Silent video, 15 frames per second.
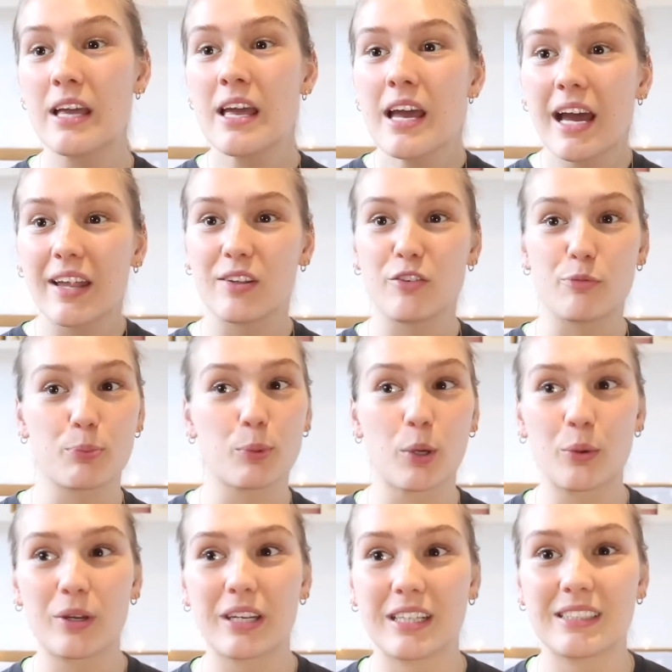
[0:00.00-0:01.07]
and you've
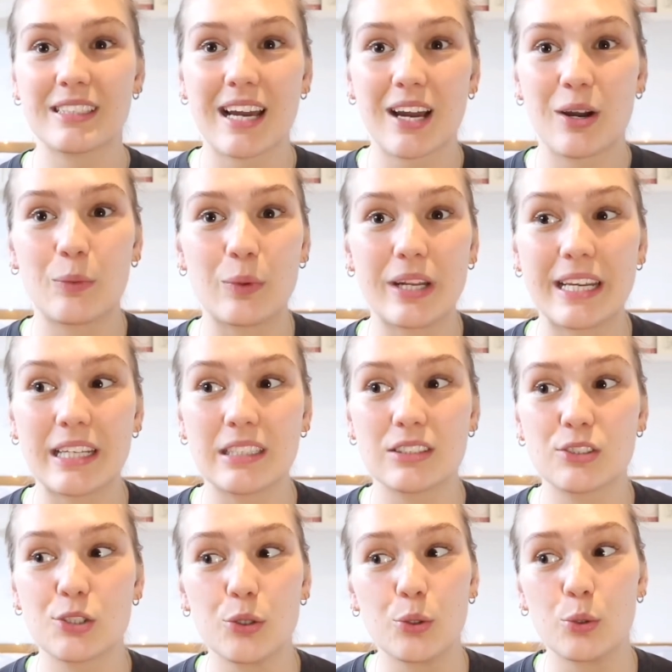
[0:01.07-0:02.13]
broken it down
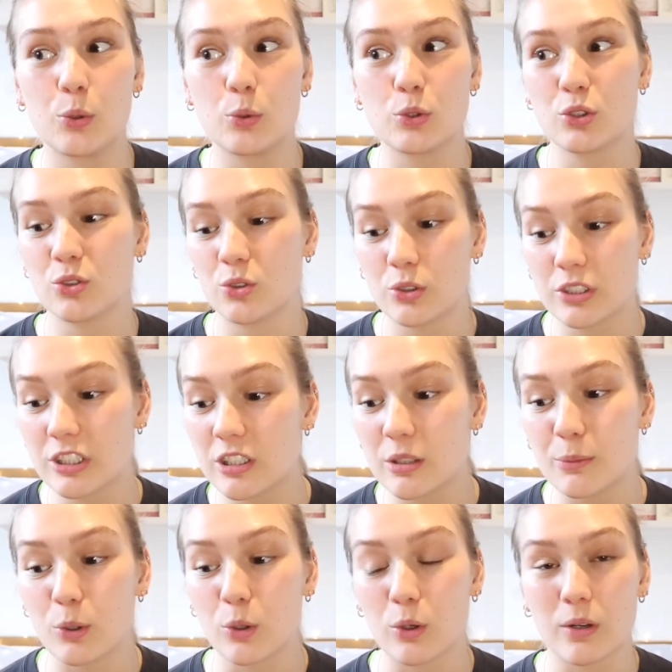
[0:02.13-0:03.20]
into short term
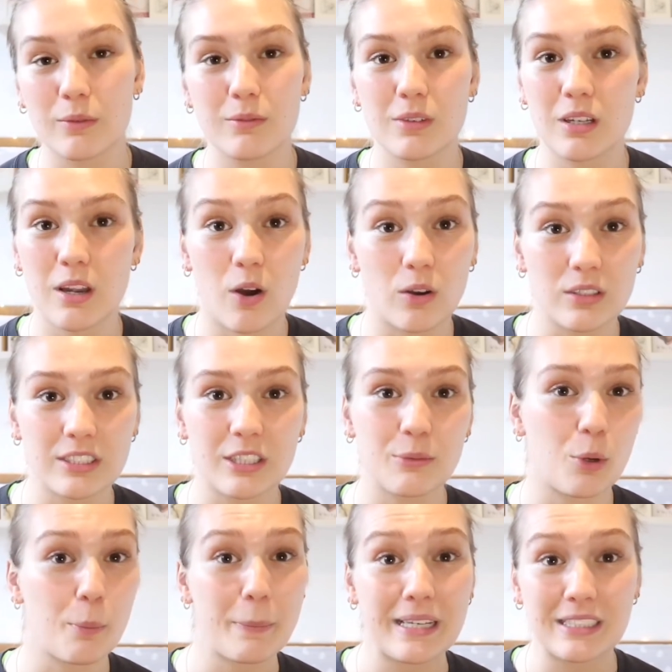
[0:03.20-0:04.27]
or long term or
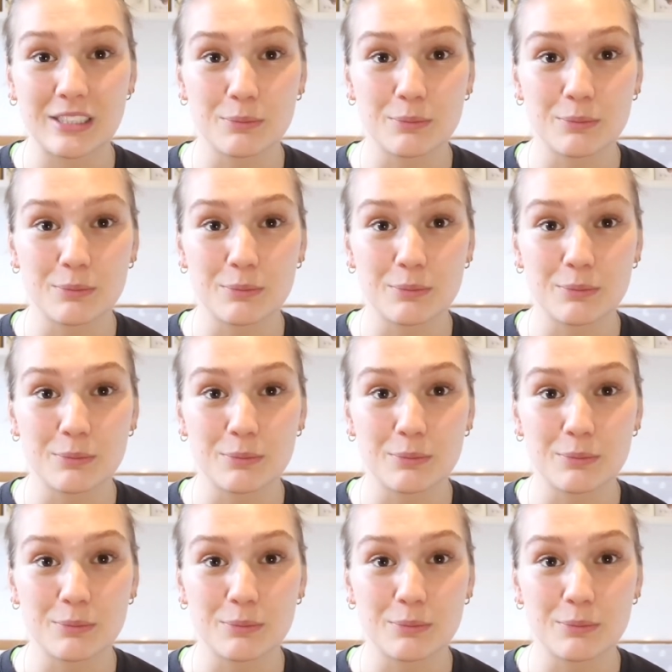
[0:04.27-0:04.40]
medium